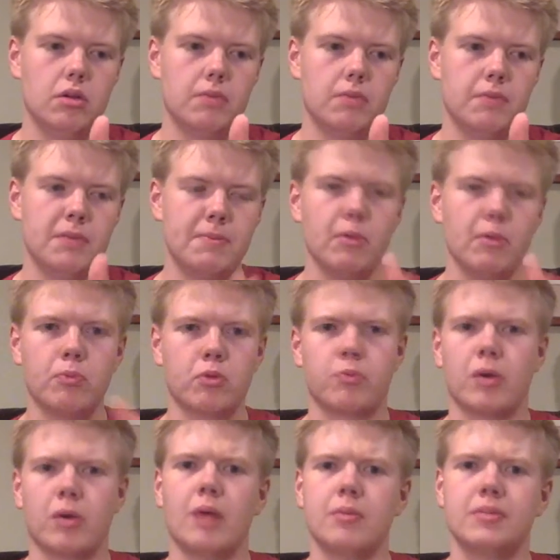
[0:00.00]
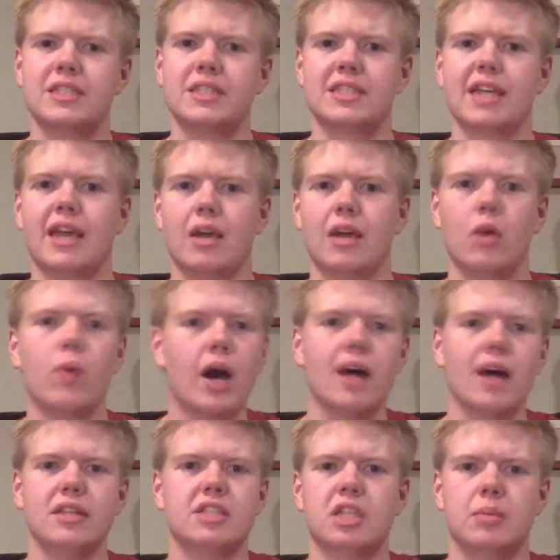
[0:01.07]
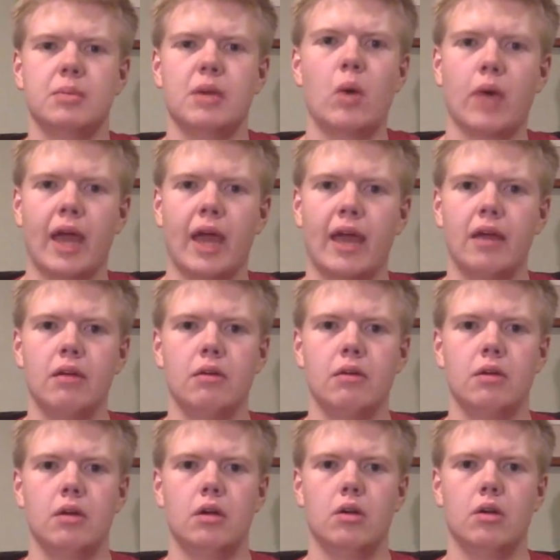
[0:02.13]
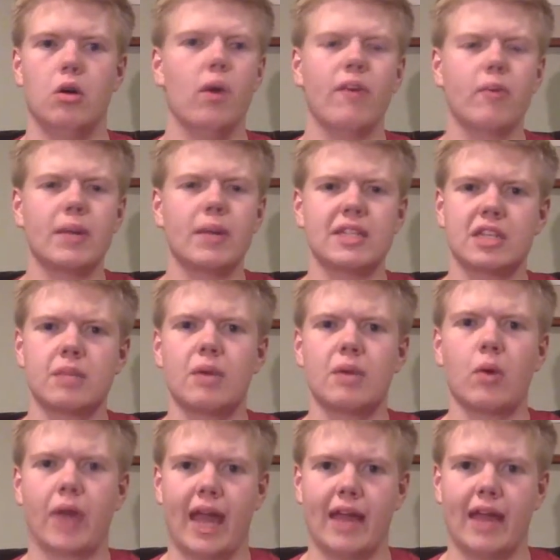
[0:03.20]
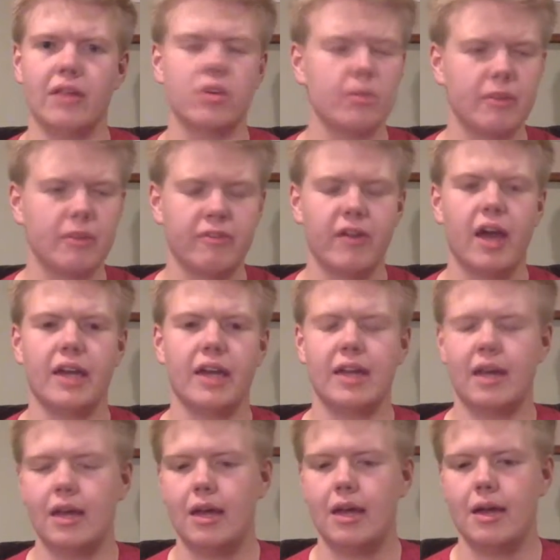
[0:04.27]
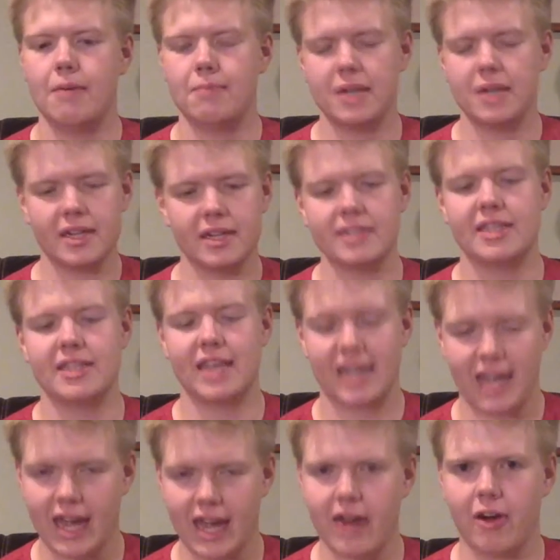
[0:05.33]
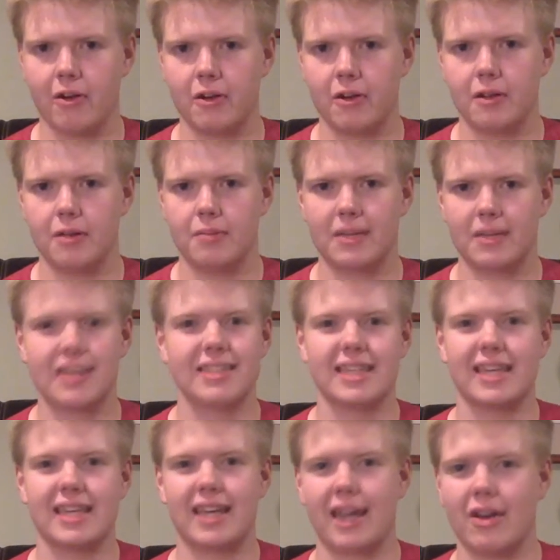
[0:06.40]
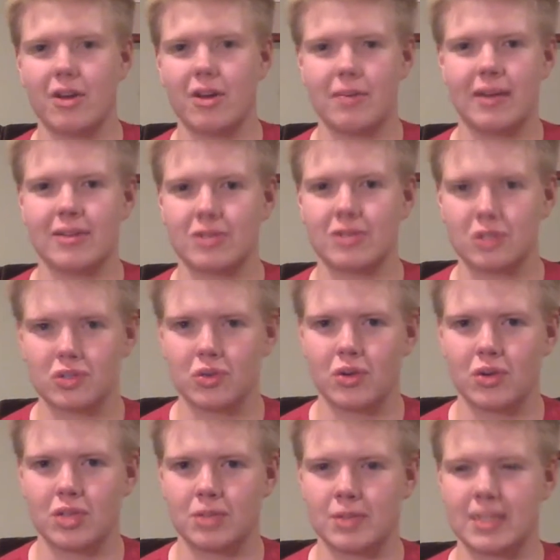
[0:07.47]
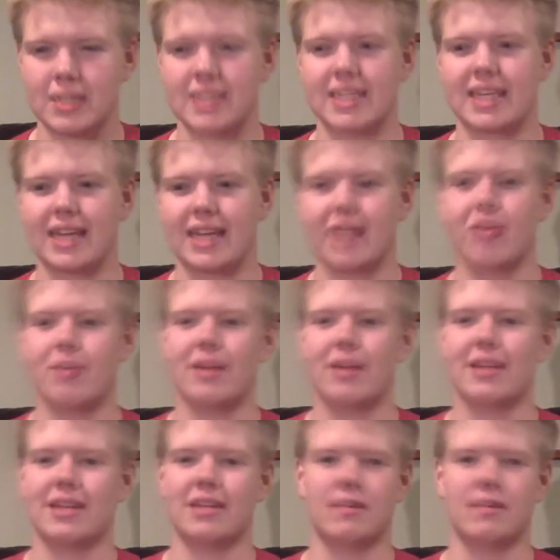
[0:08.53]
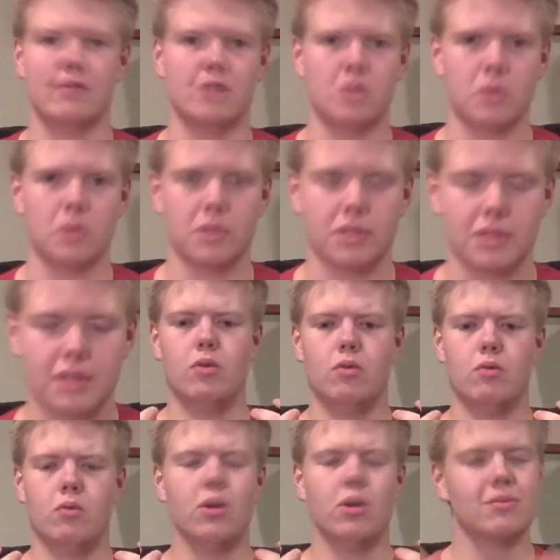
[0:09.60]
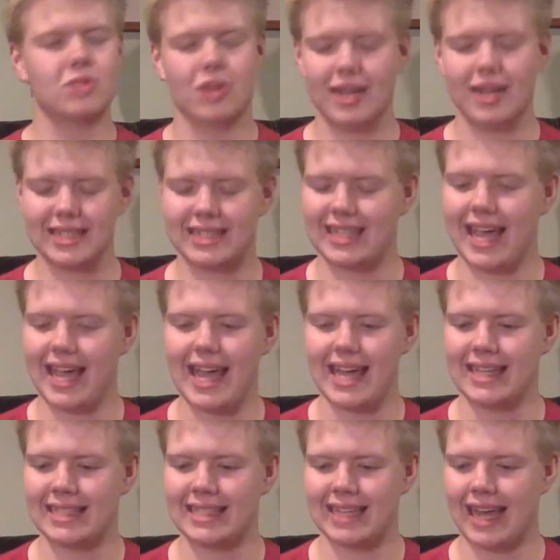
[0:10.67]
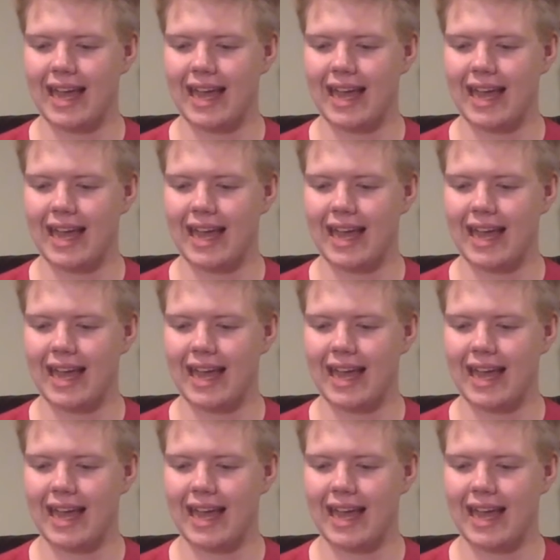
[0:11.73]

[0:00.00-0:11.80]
people were probably saying, oh, Han's going to be okay. Oh, everybody's going to be okay. They're going to be fine. Because they cared. Because they cared about the stories. Because they cared about the individuals. What I'm trying to say is,